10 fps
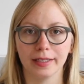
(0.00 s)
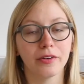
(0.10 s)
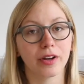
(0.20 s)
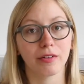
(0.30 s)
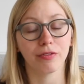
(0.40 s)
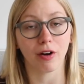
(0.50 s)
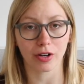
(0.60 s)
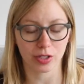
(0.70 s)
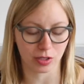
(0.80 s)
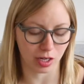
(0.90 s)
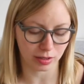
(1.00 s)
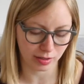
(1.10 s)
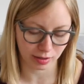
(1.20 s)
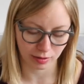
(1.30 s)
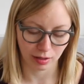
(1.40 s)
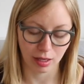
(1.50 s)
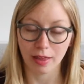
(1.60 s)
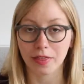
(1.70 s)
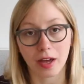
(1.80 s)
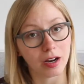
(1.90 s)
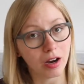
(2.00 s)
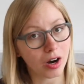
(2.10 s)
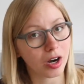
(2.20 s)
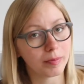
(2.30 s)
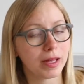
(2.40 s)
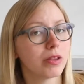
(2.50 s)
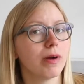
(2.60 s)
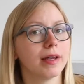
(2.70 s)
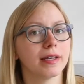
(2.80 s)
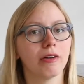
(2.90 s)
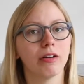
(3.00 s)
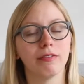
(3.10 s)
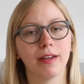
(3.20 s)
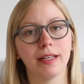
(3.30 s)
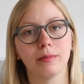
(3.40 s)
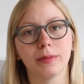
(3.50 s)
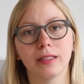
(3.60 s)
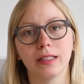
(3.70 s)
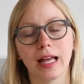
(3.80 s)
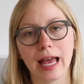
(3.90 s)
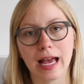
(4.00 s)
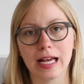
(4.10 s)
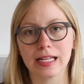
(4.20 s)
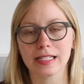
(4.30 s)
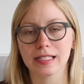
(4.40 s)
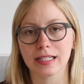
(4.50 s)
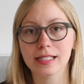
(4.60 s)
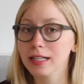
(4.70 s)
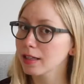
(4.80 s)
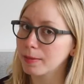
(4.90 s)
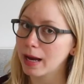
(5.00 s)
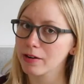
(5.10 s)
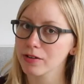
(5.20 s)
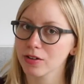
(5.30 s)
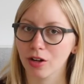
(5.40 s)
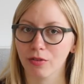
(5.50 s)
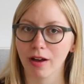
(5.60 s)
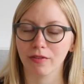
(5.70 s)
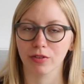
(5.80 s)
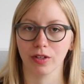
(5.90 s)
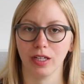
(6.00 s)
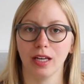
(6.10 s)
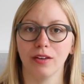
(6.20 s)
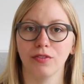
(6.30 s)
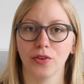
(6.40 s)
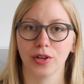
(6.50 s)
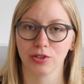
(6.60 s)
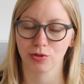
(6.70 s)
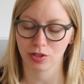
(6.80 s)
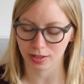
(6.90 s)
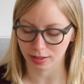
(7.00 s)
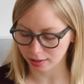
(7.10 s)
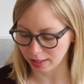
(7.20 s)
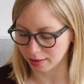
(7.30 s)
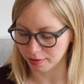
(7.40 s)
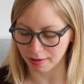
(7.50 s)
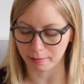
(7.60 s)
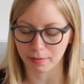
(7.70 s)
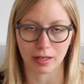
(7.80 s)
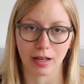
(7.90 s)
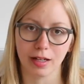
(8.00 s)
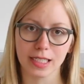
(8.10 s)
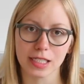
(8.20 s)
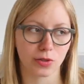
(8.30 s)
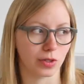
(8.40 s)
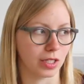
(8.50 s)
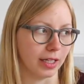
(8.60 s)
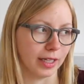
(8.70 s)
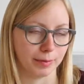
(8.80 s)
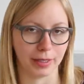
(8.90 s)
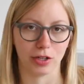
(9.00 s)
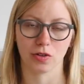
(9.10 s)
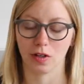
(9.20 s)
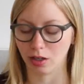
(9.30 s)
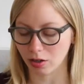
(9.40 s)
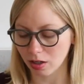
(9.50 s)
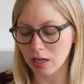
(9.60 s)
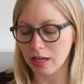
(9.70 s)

near and far socks that are, by the way, now available as a single pattern on Ravelry if you're interested in them, and I'll insert a little picture here.